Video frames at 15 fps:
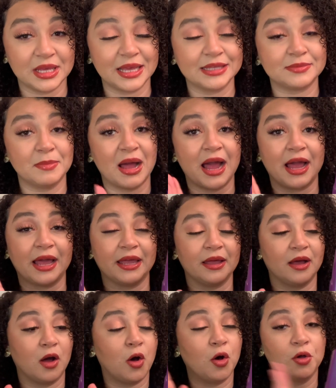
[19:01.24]
is my
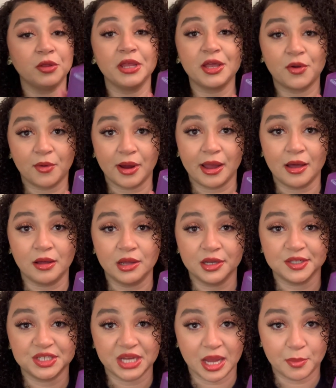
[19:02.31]
holy grail of
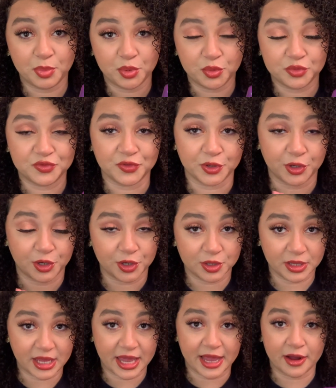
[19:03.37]
shampoos for
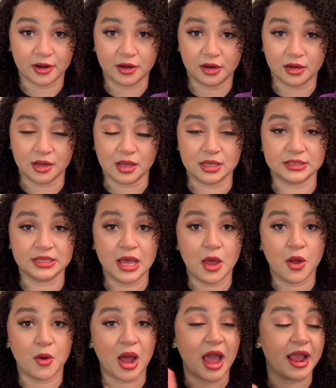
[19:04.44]
curly hair girls.
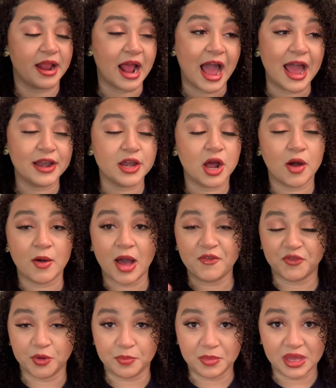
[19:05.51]
And I know
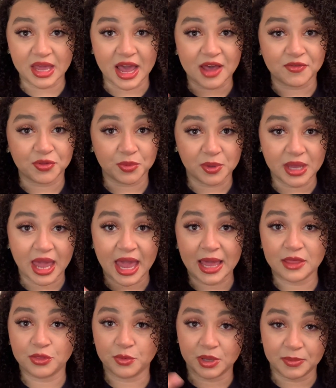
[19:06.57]
for me, I have
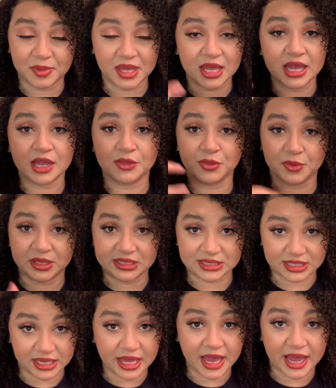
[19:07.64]
3A, 3B, and
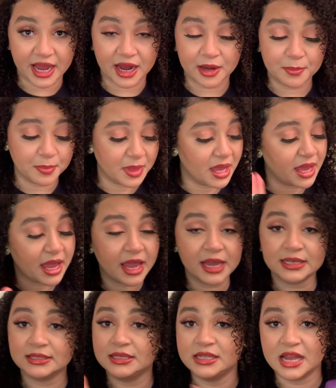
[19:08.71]
3C hair. It
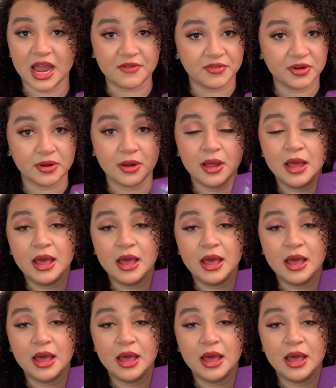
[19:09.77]
has never